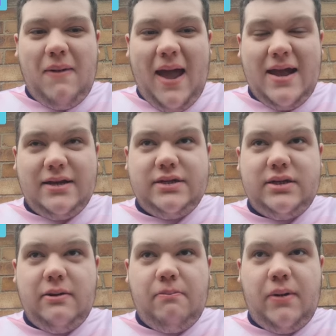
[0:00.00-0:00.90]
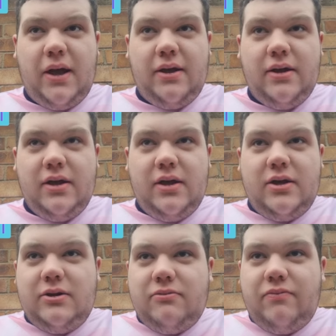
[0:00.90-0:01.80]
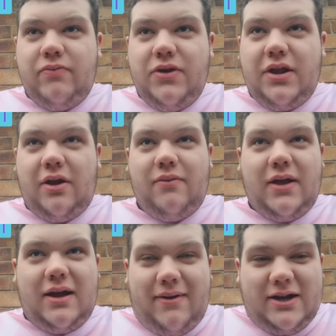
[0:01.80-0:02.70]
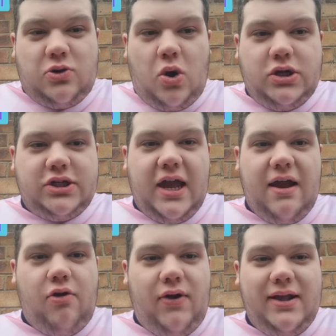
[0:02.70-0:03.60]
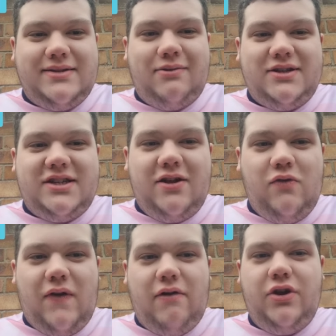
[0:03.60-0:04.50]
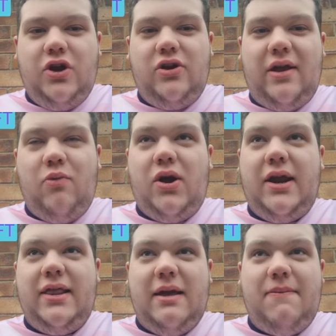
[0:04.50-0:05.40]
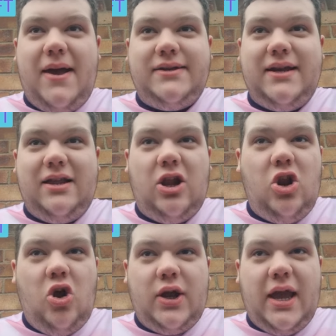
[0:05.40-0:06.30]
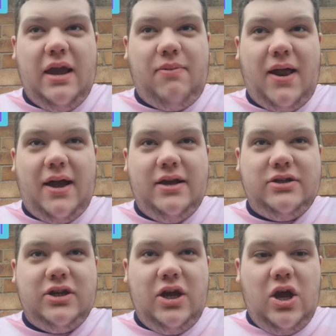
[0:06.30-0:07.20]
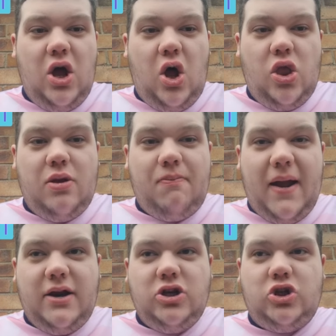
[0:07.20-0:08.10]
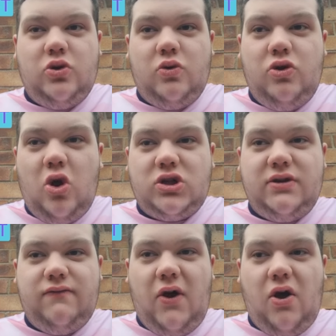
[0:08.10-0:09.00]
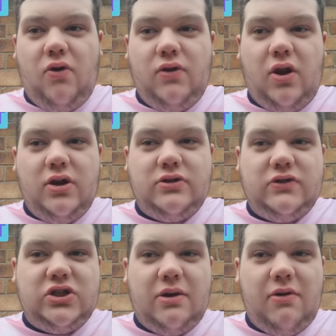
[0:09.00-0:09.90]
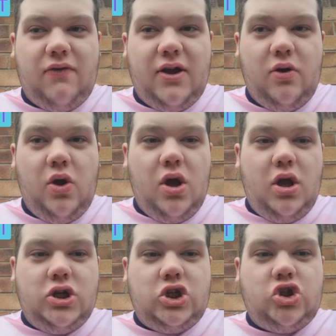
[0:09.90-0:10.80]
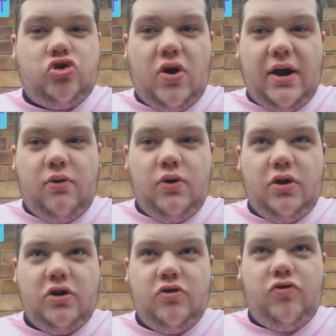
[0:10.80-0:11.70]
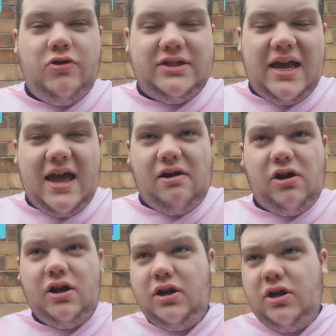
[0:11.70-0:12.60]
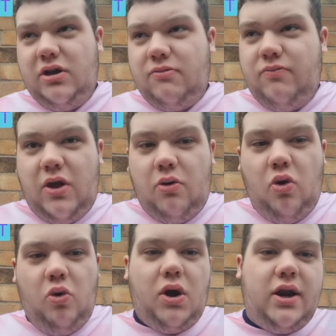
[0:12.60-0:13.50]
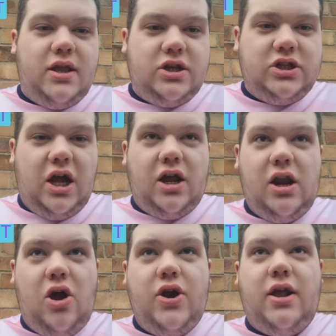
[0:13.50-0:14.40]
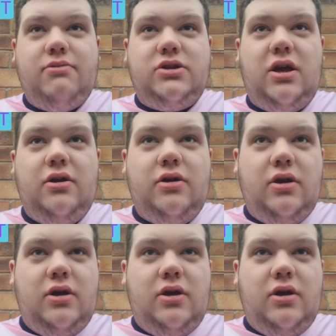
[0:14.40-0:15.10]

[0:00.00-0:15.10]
best, but you know that I mean, that's quite scary, really, because they were still very good and they weren't at their best. They had a lot of key players on the bench or not involved, the likes of Summerville, Struijk, Rutera. You know, all weren't in the starting lineup, so